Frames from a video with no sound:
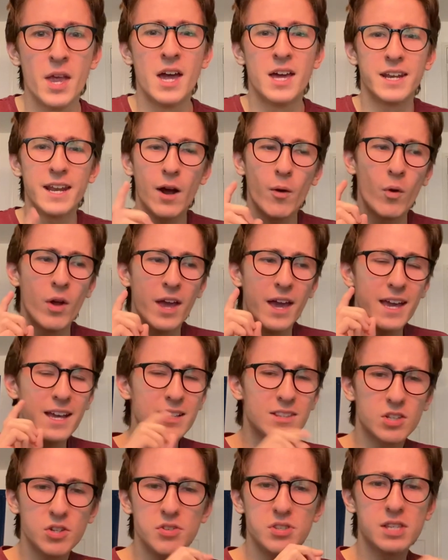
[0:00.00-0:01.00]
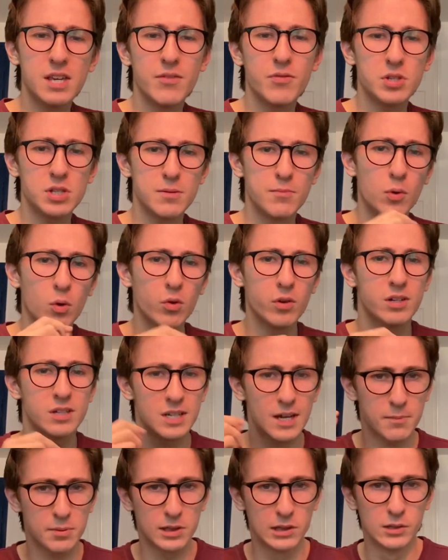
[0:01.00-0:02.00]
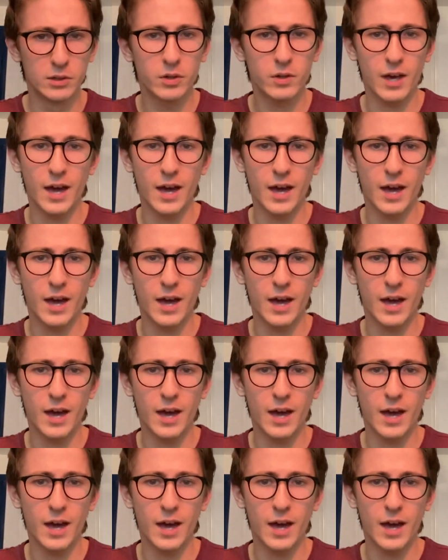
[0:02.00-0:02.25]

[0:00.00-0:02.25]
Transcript: Now, it does give us a more in-depth look